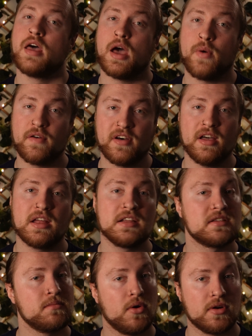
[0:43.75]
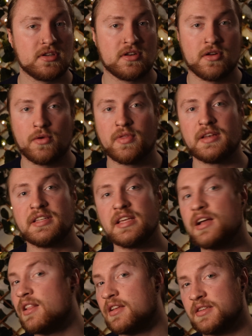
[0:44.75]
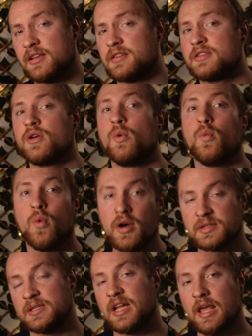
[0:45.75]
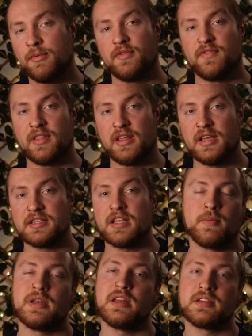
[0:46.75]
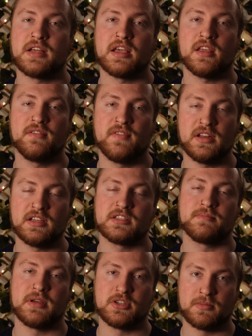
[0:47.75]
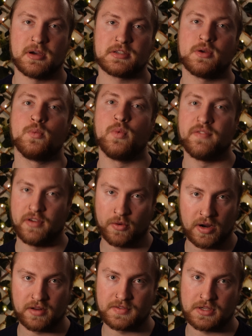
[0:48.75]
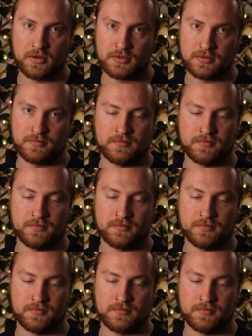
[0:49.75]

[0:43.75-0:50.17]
However, it is important to note that D L S S was enabled for these, and we need to take NVIDIA's benchmarks with a grain of salt.